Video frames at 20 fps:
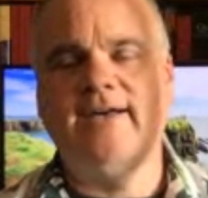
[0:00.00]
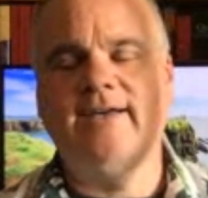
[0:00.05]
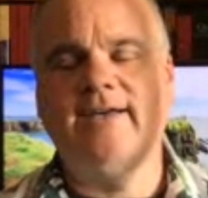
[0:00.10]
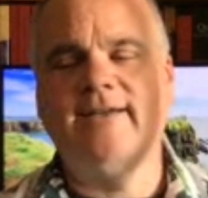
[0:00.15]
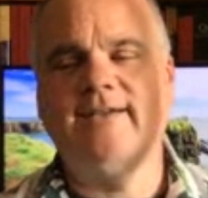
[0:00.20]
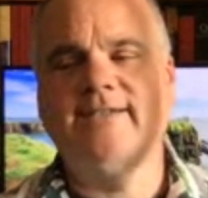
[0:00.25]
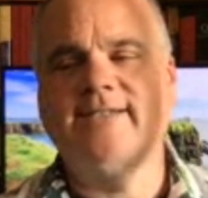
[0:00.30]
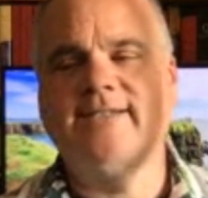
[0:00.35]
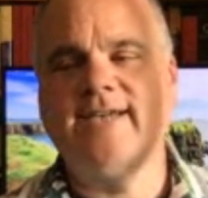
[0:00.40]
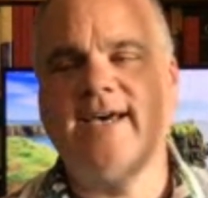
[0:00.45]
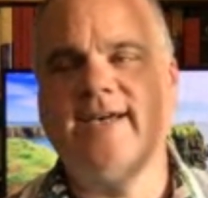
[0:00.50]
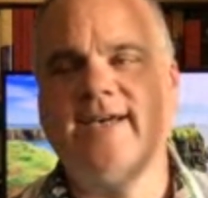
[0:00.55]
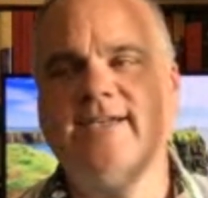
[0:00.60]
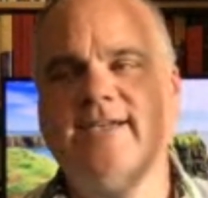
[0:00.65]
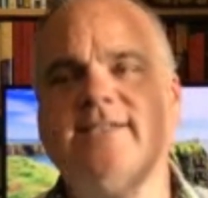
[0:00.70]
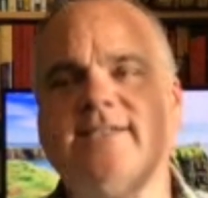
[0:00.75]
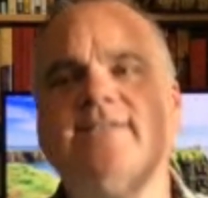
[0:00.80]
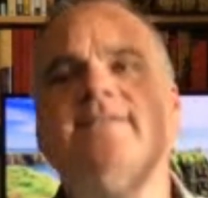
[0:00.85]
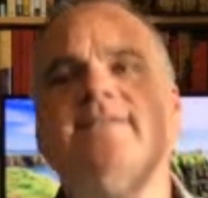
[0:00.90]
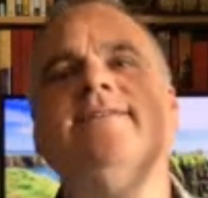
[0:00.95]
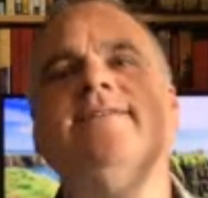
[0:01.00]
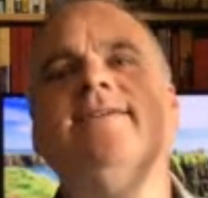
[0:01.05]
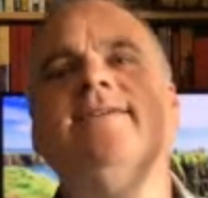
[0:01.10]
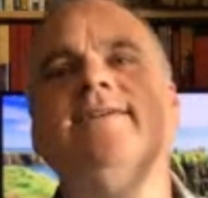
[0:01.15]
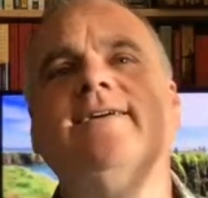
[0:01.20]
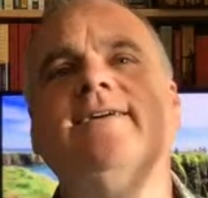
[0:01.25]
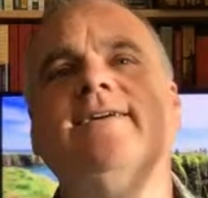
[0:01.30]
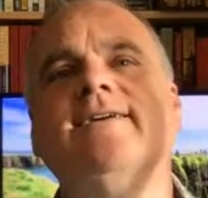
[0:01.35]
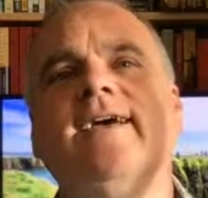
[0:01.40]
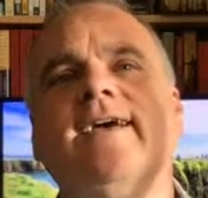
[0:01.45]
says
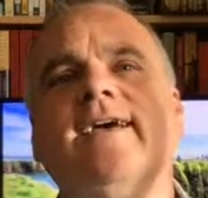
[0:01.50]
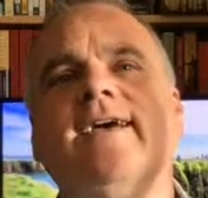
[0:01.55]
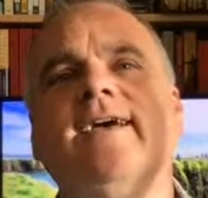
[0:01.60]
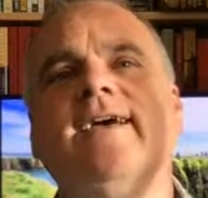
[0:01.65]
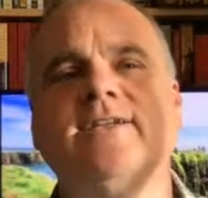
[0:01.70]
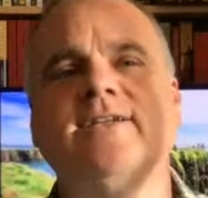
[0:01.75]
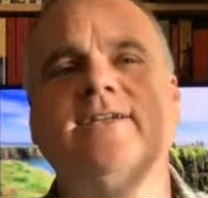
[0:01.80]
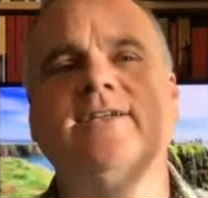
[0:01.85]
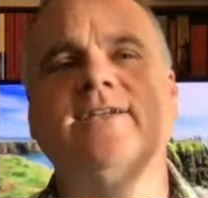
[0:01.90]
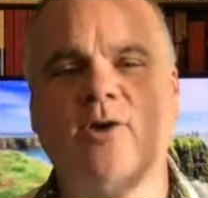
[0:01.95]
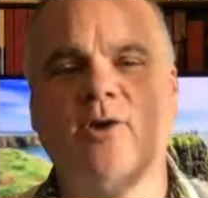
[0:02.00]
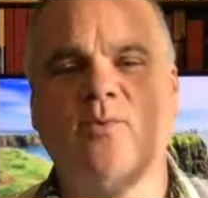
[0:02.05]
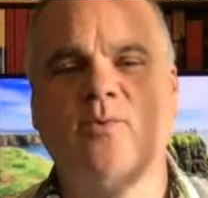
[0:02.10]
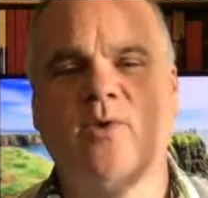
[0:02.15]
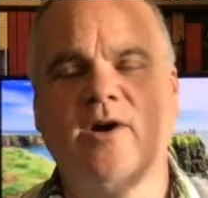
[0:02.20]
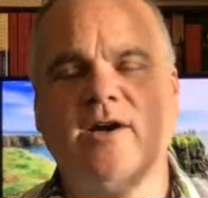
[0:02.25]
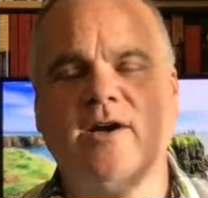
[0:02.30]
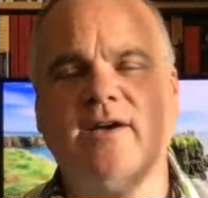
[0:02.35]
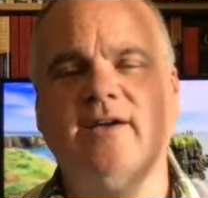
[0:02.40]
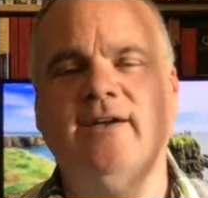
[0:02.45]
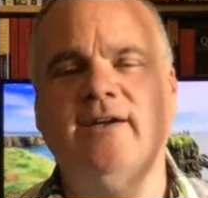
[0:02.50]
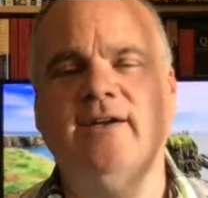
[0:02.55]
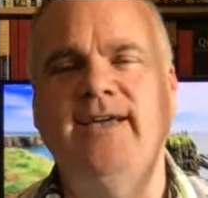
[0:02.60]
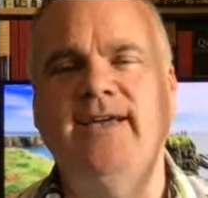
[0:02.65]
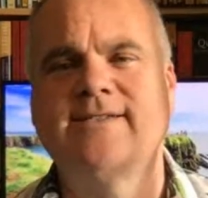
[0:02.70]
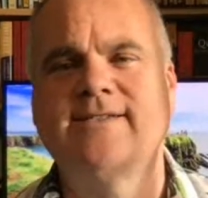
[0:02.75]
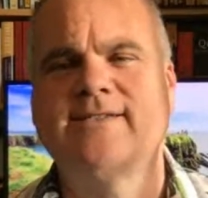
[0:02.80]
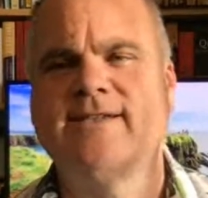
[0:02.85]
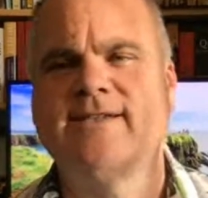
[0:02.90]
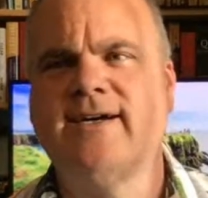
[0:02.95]
it is hard work.
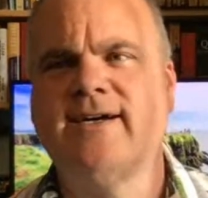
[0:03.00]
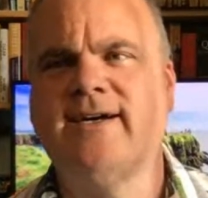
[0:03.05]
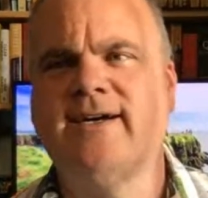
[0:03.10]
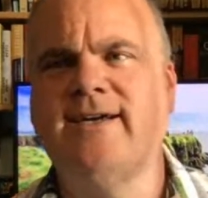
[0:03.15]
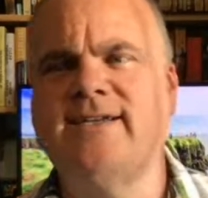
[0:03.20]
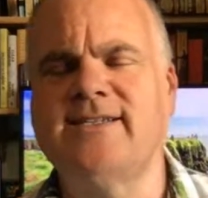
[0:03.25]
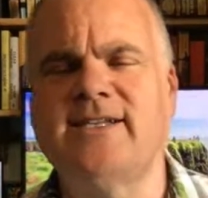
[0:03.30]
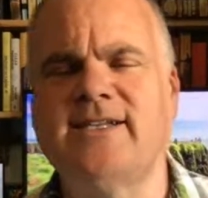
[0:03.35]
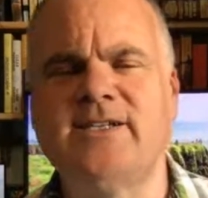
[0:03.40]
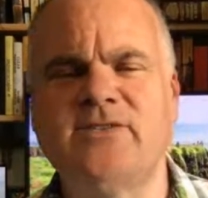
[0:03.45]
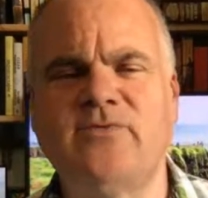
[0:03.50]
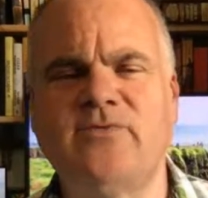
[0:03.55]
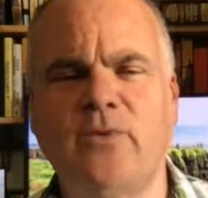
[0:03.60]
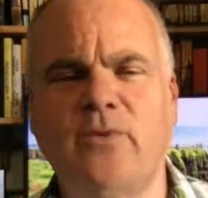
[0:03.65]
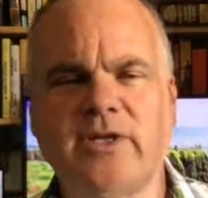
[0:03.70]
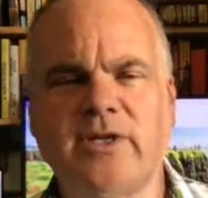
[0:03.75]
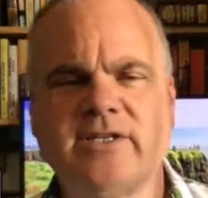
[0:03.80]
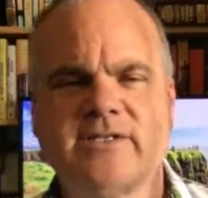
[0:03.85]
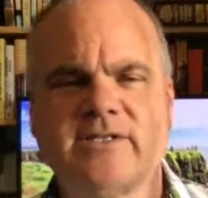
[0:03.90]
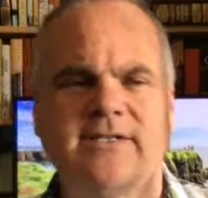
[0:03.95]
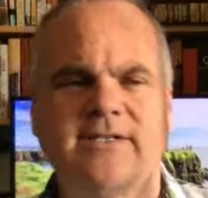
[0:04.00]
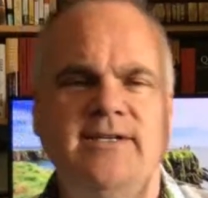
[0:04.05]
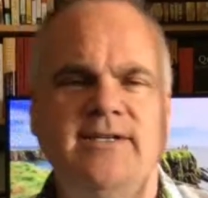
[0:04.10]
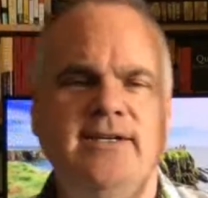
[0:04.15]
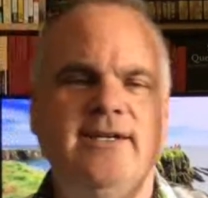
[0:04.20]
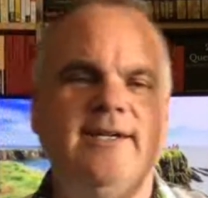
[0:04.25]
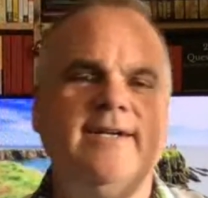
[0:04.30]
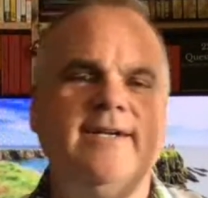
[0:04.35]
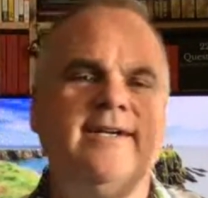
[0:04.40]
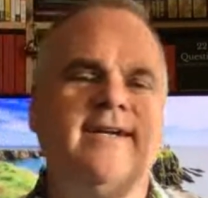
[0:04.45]
He's in his 40s,
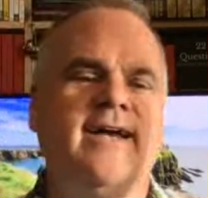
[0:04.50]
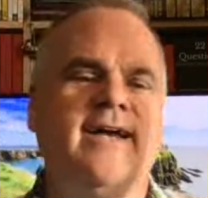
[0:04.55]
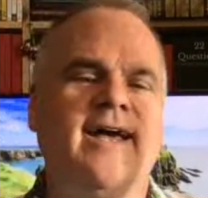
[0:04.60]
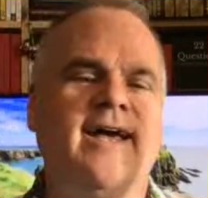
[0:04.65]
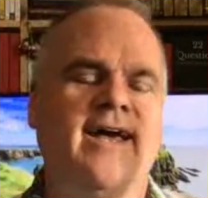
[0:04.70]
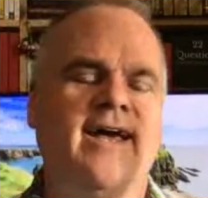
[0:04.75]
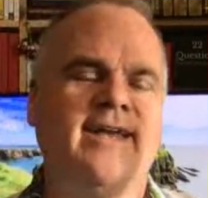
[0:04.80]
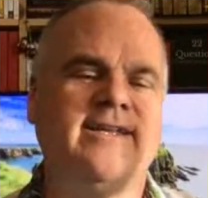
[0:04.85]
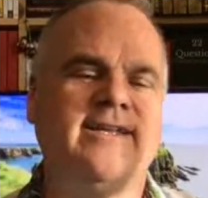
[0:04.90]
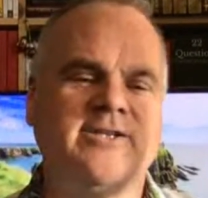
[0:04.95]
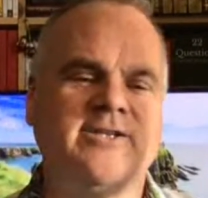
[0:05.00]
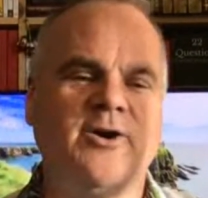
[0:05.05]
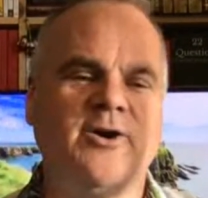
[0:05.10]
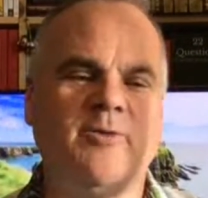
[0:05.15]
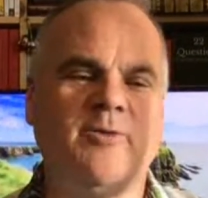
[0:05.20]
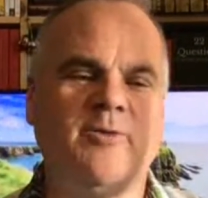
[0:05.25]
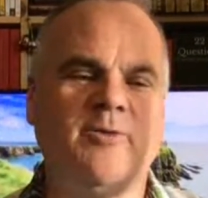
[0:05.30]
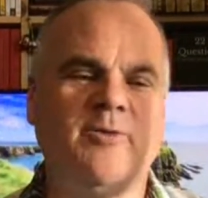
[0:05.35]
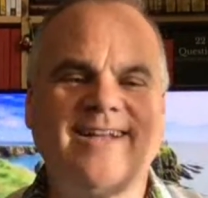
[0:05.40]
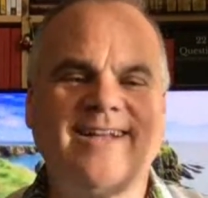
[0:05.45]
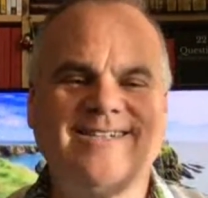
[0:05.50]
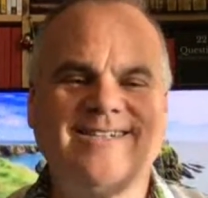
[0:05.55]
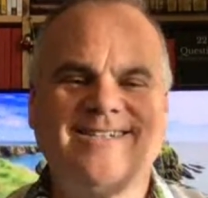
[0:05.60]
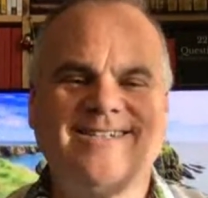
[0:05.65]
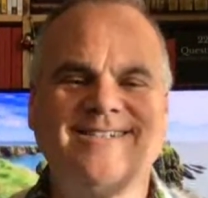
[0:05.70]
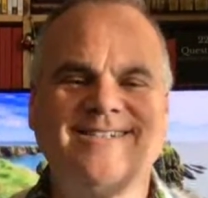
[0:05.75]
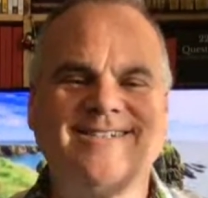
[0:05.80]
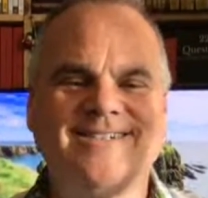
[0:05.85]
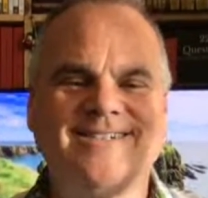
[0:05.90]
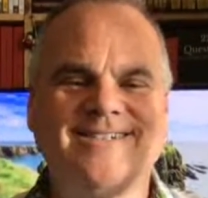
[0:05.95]
and he's going
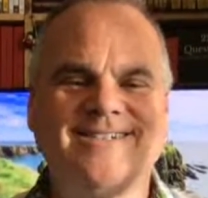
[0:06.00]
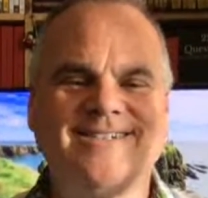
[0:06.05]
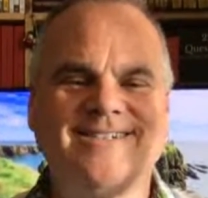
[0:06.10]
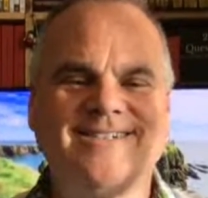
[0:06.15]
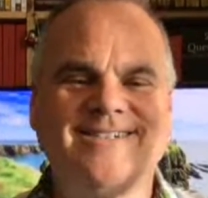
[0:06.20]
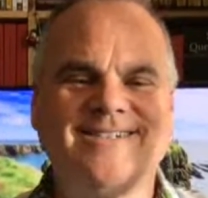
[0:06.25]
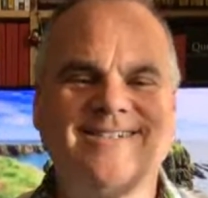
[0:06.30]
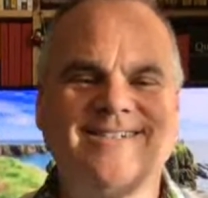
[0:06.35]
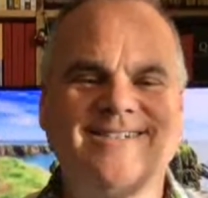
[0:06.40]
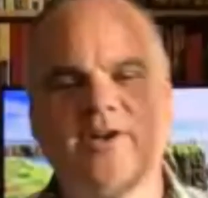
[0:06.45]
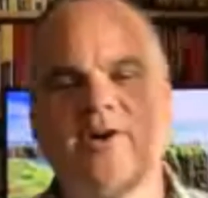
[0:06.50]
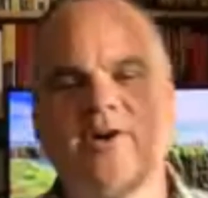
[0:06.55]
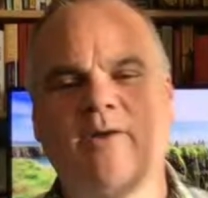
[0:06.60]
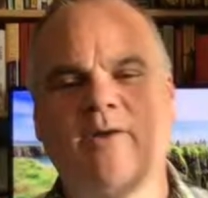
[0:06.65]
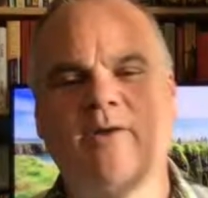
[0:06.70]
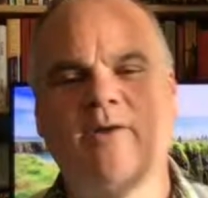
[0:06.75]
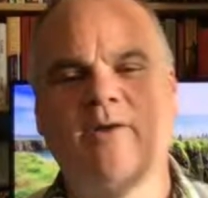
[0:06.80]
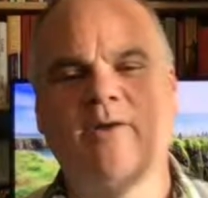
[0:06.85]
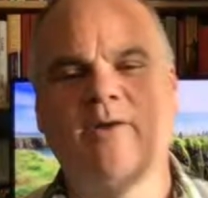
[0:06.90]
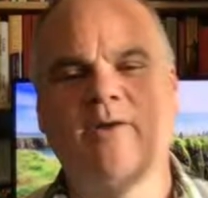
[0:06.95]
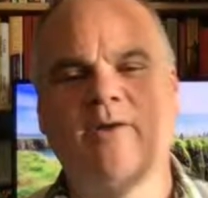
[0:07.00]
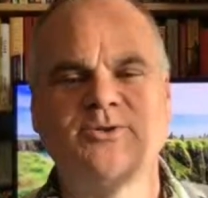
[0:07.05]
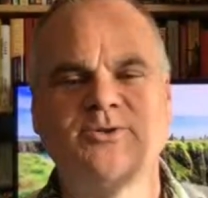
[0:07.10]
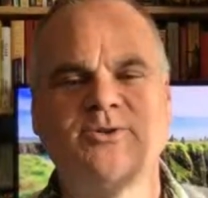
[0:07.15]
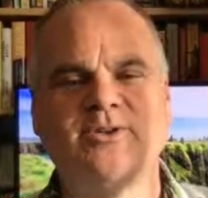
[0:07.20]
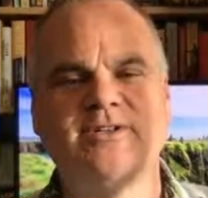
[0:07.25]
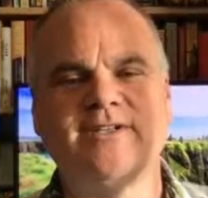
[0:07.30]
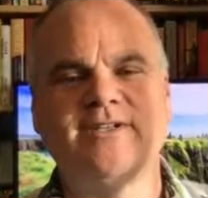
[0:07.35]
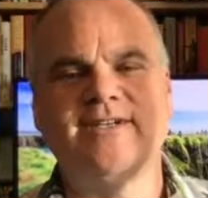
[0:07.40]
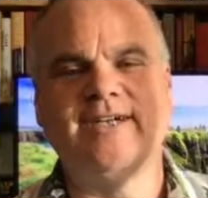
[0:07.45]
back to
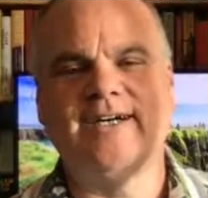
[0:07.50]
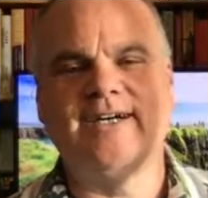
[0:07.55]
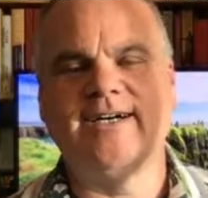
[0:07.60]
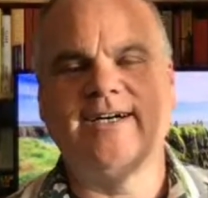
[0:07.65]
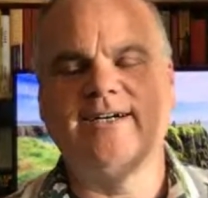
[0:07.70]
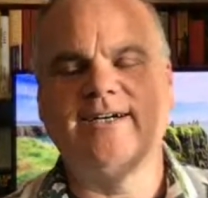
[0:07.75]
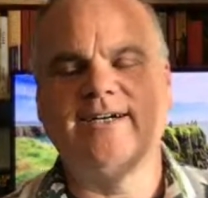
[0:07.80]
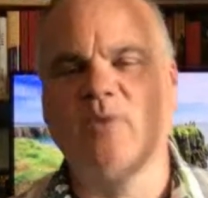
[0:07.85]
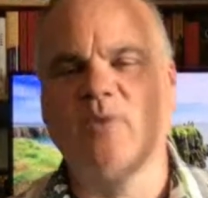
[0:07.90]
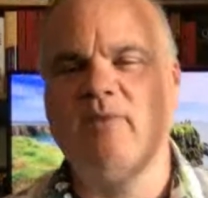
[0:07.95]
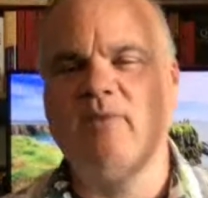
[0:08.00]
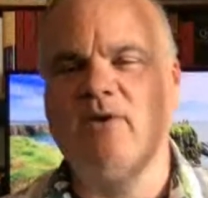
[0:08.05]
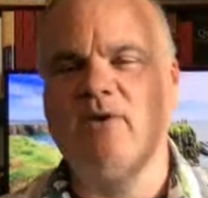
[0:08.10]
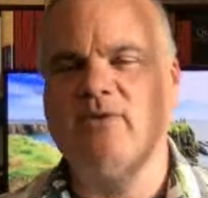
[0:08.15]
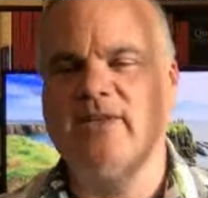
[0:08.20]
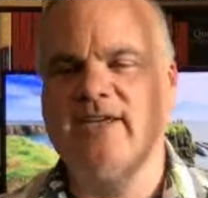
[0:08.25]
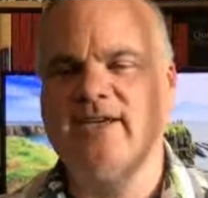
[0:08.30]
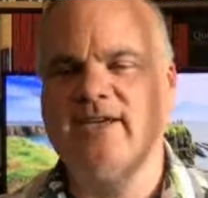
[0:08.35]
school remotely.